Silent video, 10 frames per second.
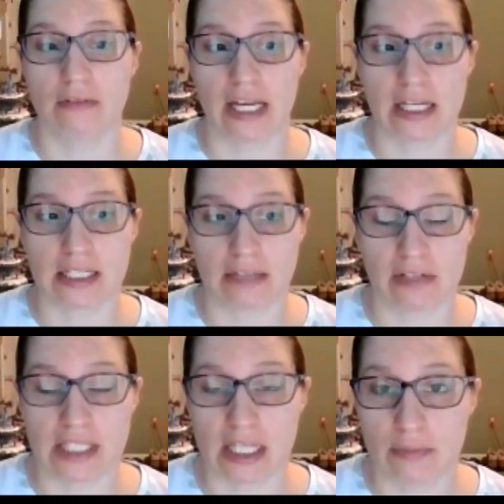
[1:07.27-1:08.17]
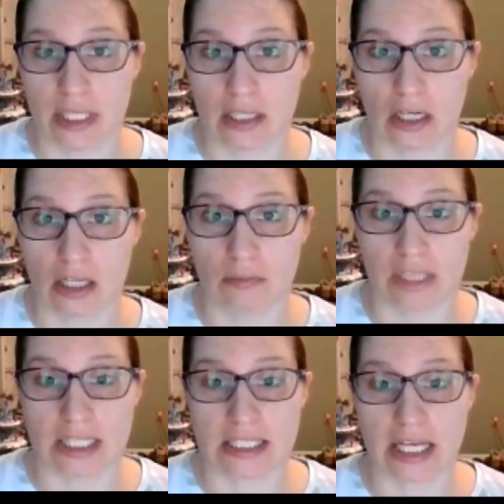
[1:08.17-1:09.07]
FedEx, every time they come,
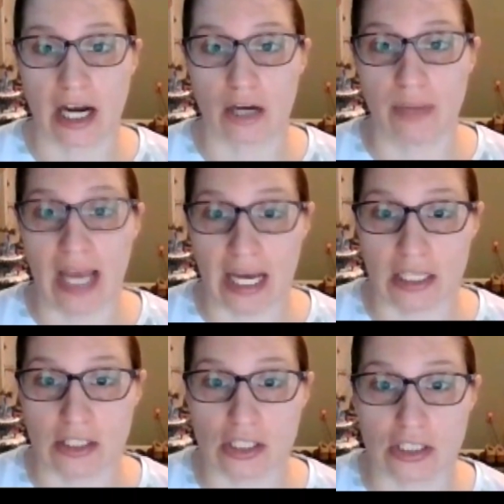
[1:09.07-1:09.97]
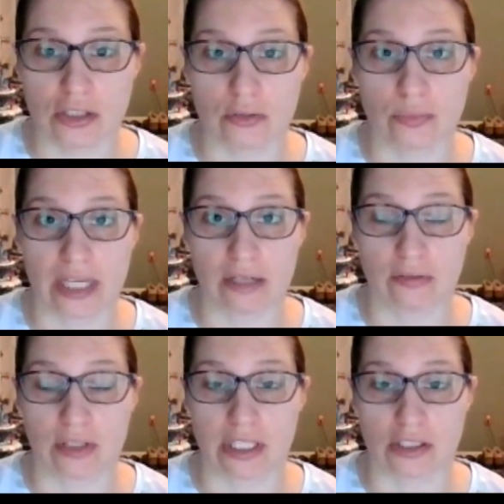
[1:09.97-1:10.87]
they say our package is too big
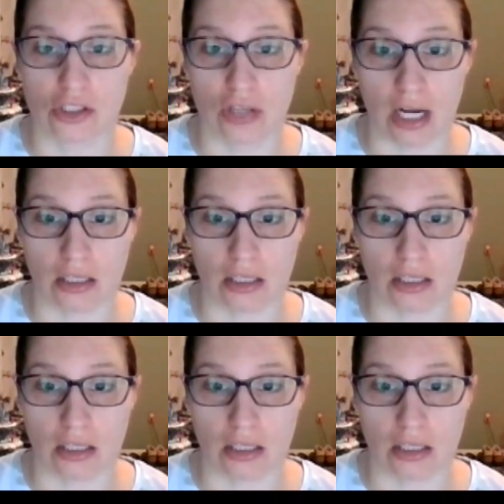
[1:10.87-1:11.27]
for their truck.